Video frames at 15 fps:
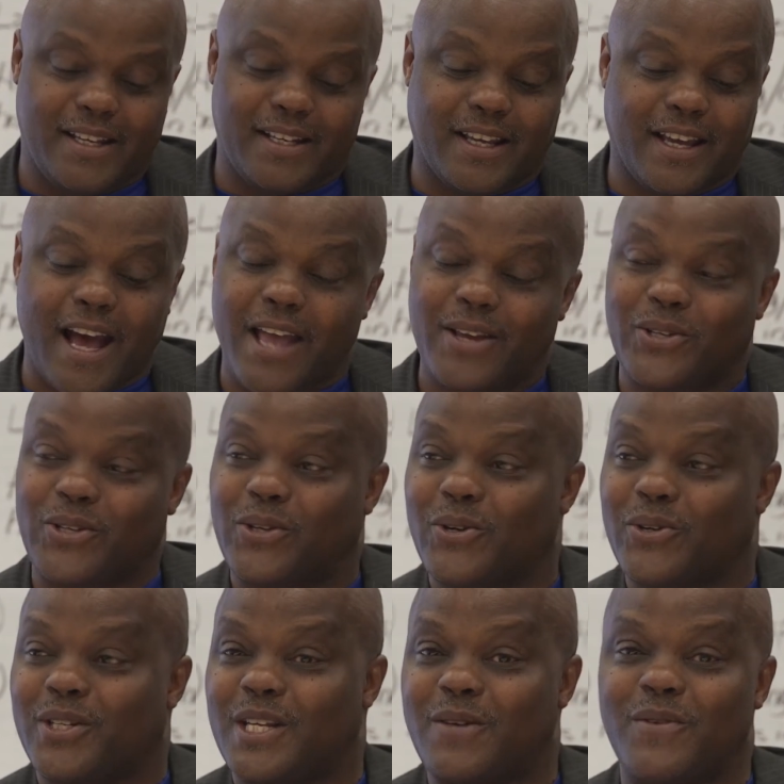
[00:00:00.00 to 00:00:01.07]
the guy you see
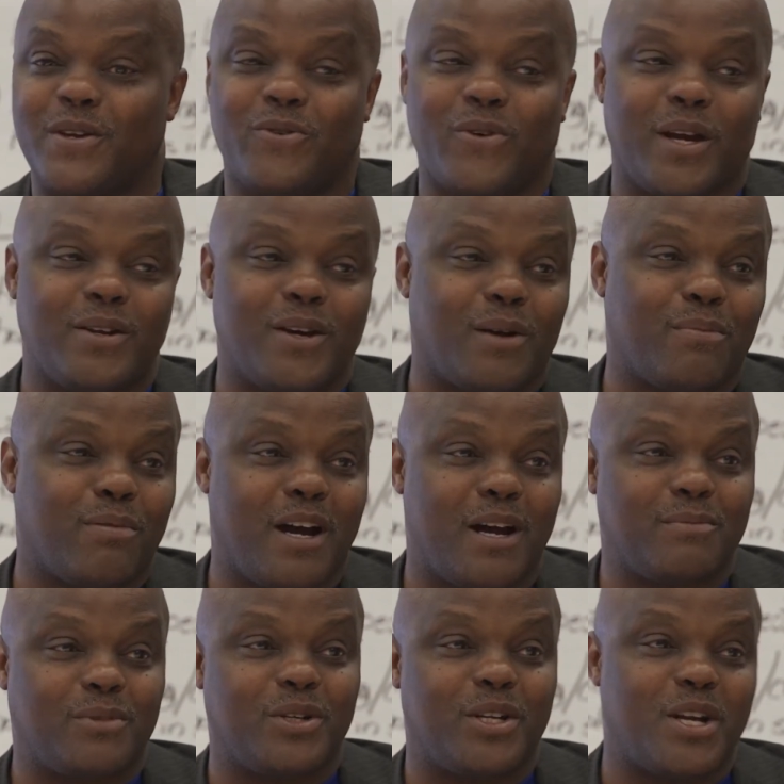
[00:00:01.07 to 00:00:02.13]
on TV creating all the
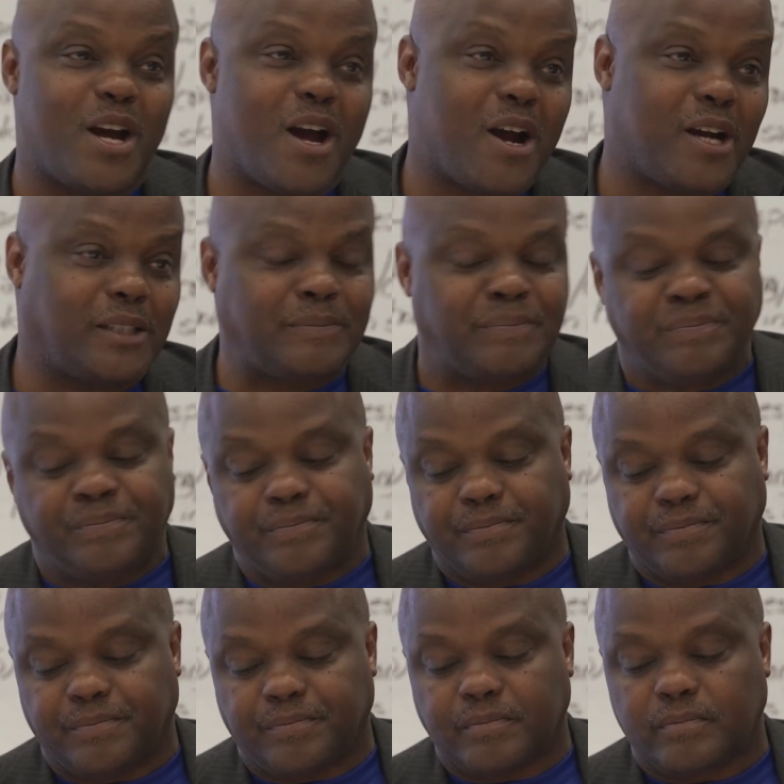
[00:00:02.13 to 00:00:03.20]
problems on the yard.
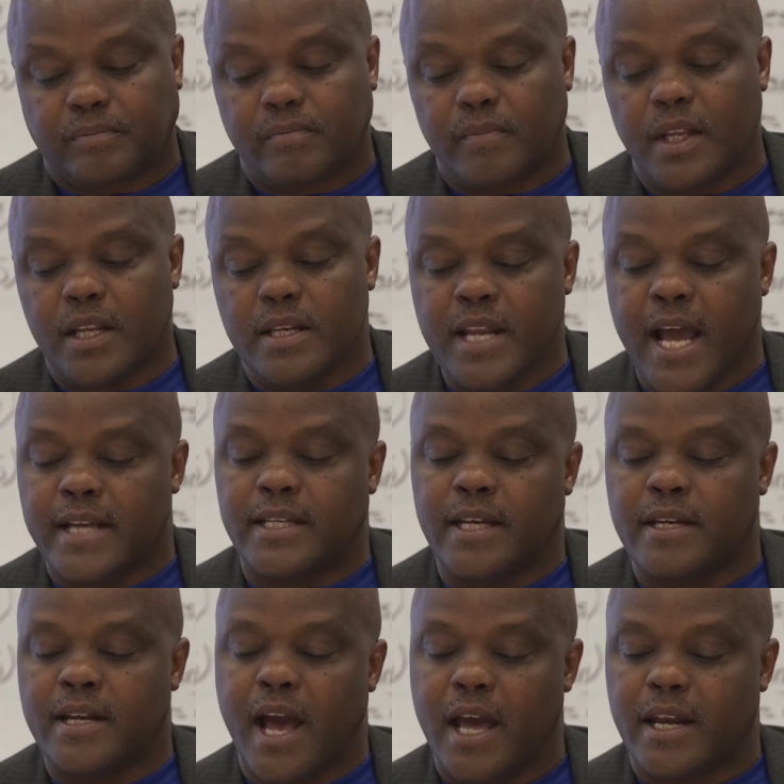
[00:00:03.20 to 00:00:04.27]

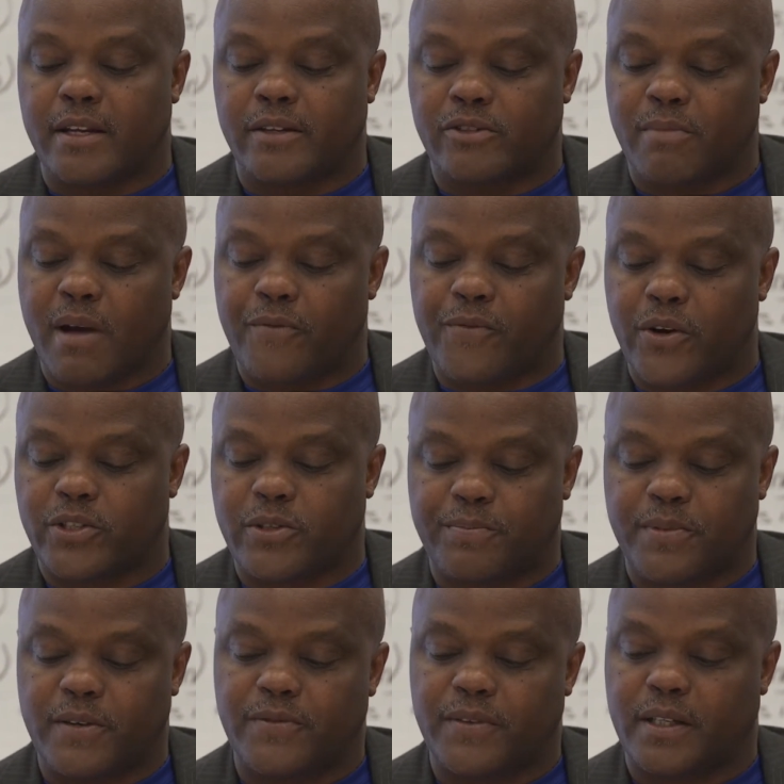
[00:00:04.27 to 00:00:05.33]
1990 was my first
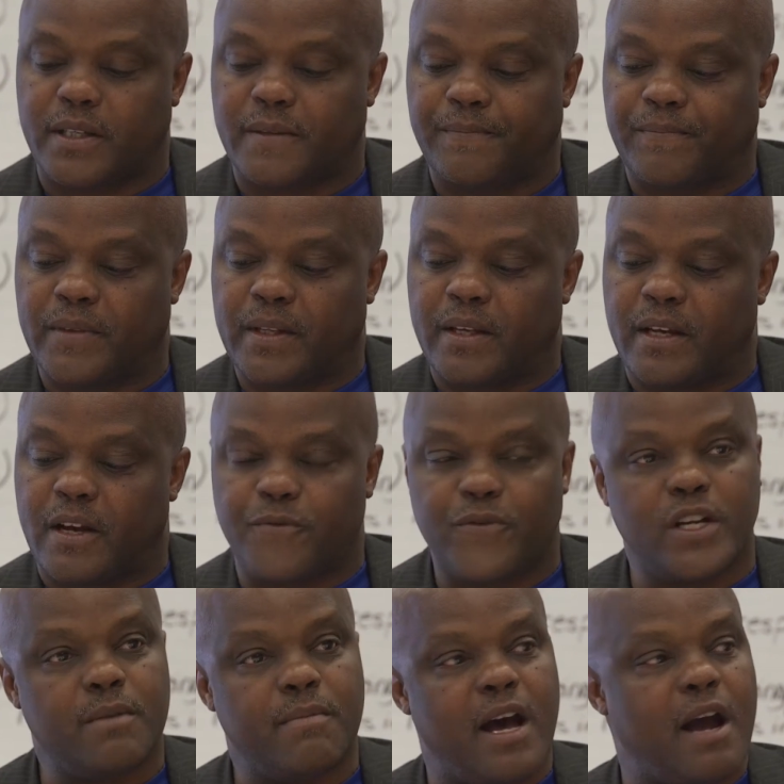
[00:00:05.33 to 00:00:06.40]
epiphany. A
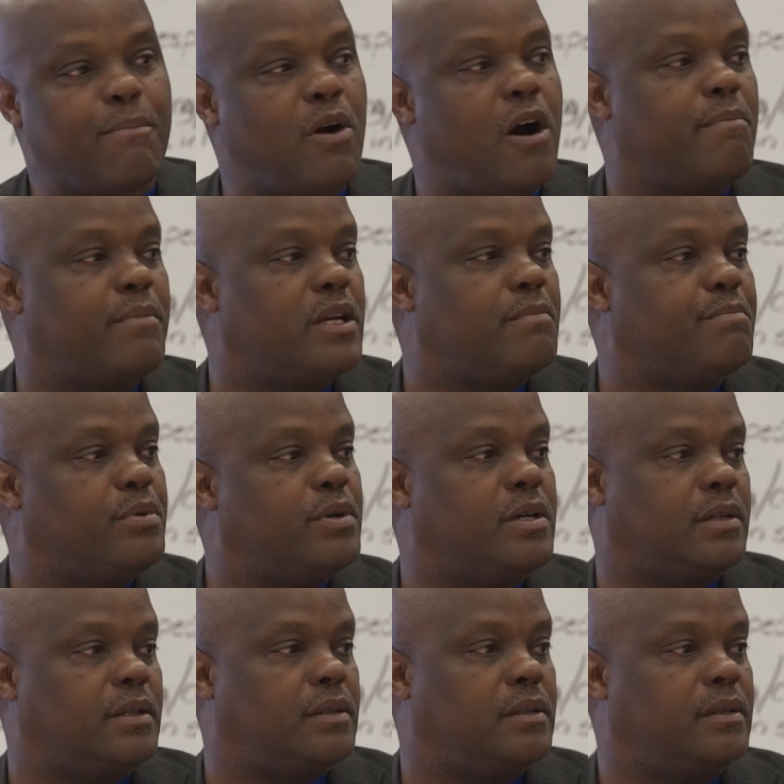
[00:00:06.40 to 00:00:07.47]
friend of mine brought me a
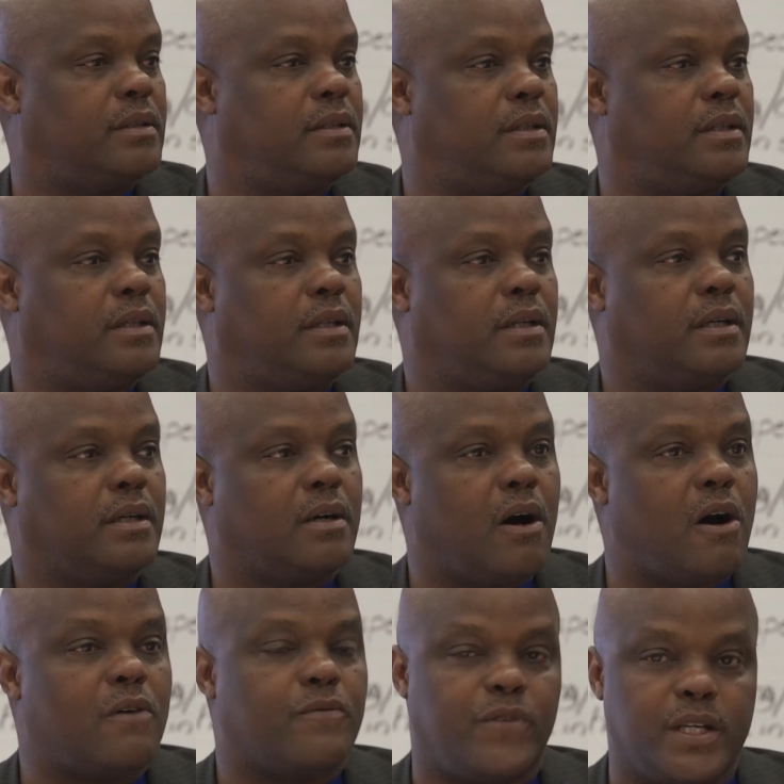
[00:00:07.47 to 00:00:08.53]
book
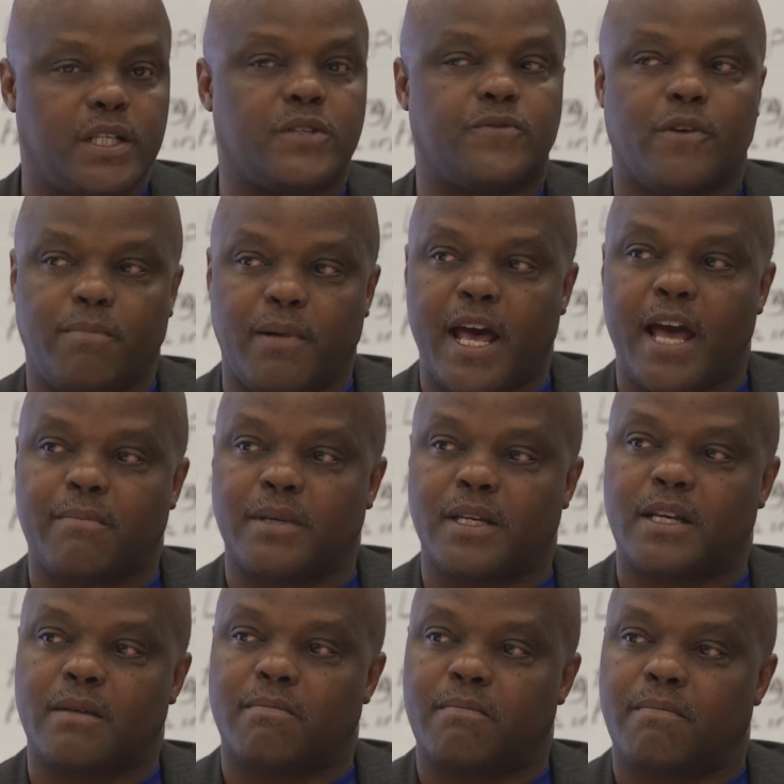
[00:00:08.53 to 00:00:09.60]
called Visions for Black
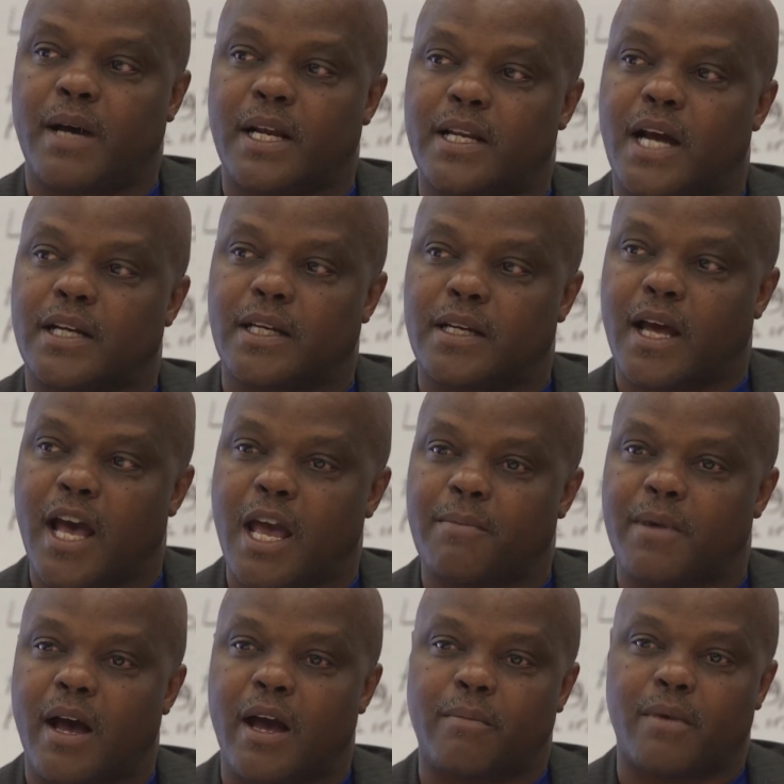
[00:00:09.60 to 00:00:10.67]
Men by Dr.
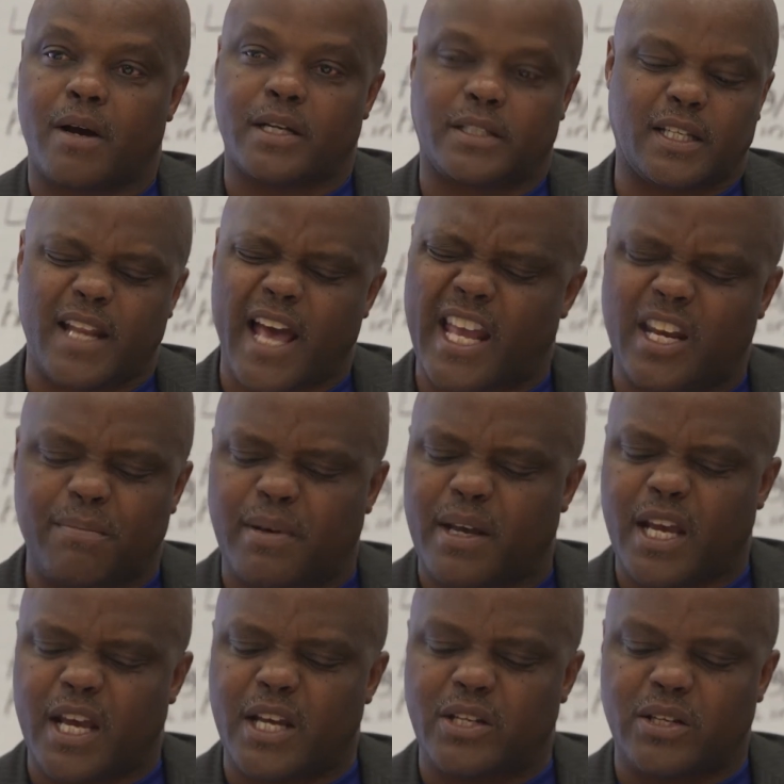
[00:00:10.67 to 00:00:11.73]
Naeem Akbar. It's a
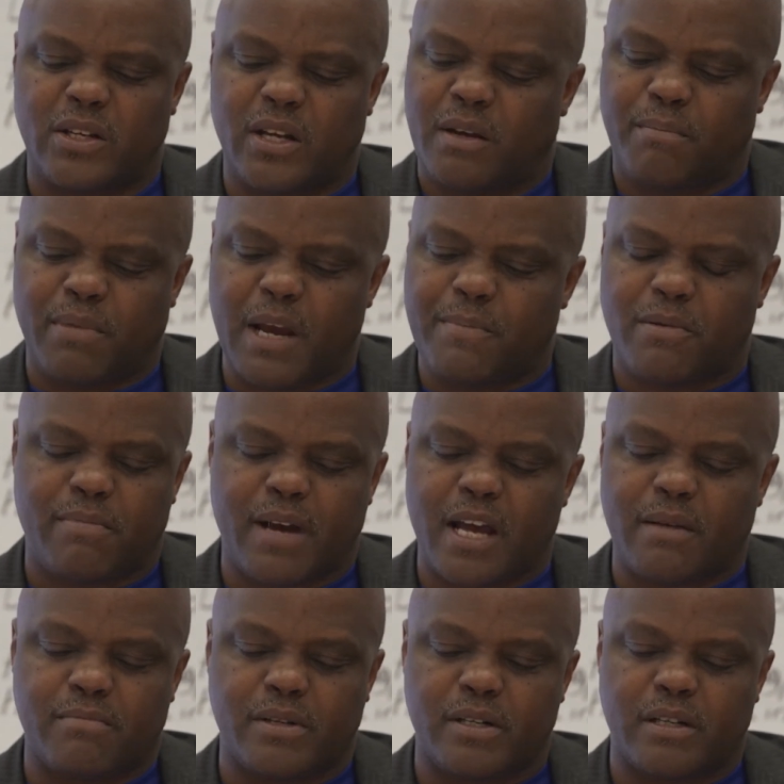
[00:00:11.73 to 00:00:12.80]
90-page
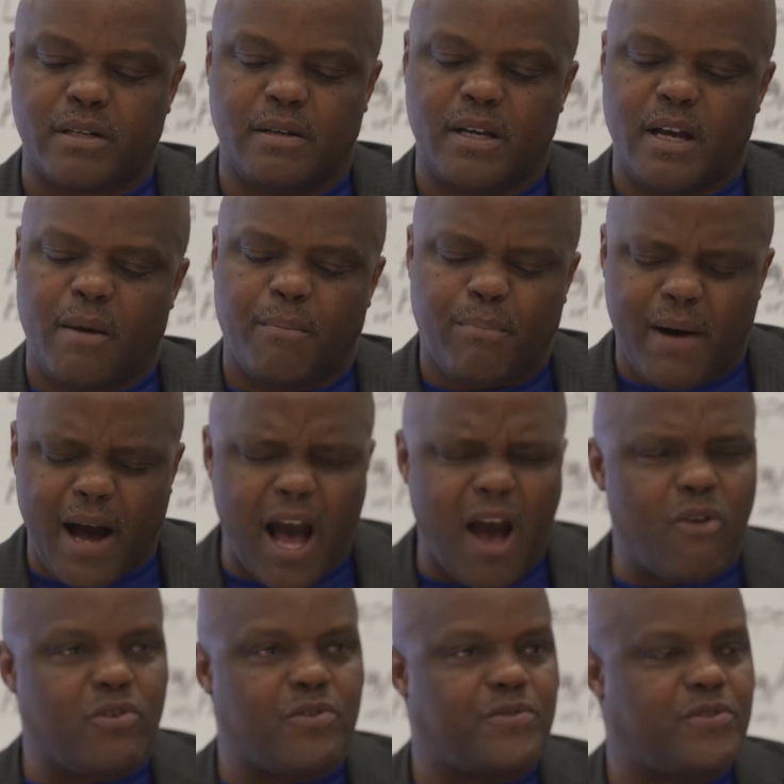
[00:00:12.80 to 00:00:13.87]
paperback book,
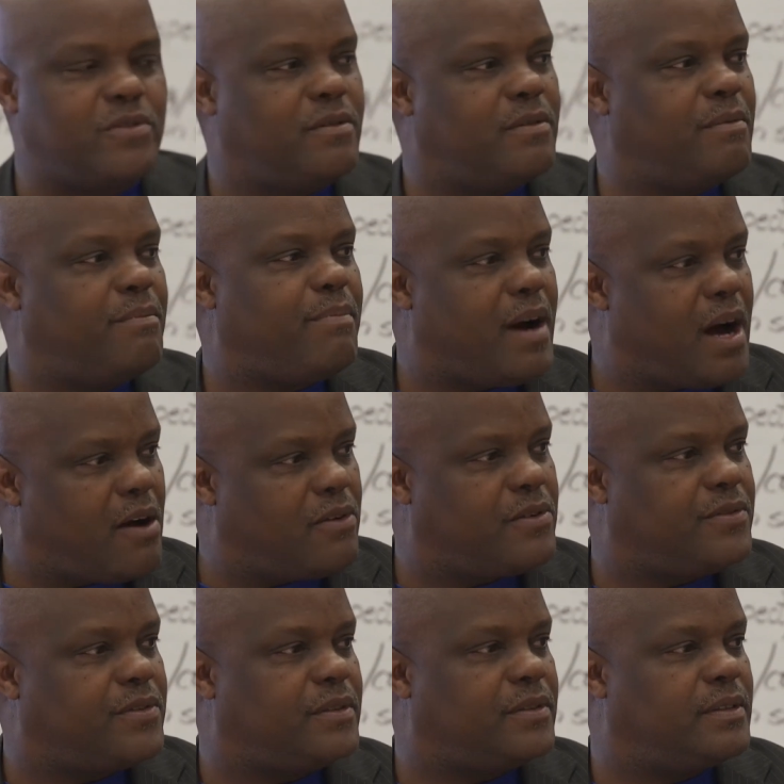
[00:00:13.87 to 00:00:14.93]
powerful.
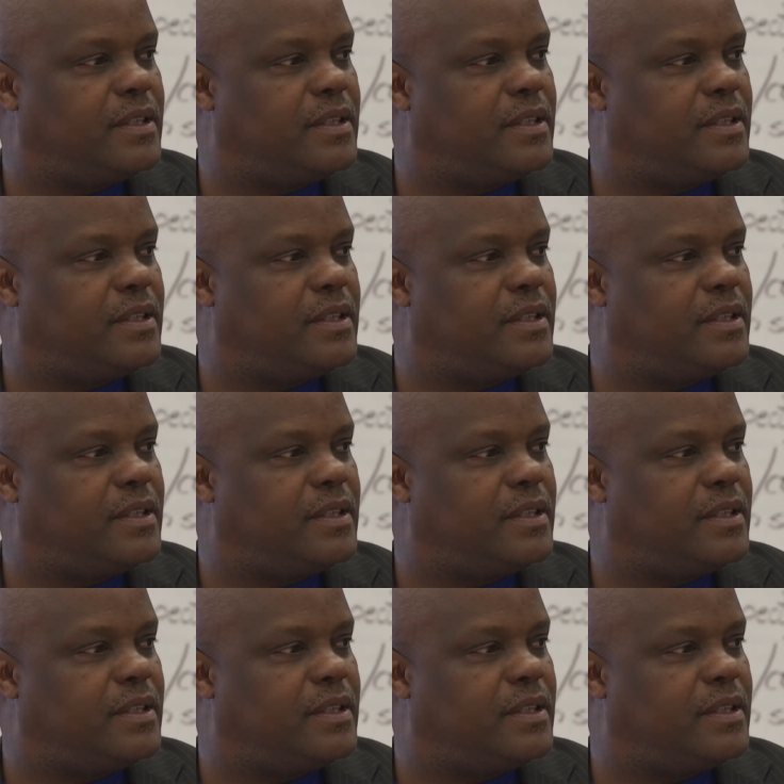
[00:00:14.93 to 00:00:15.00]
powerful.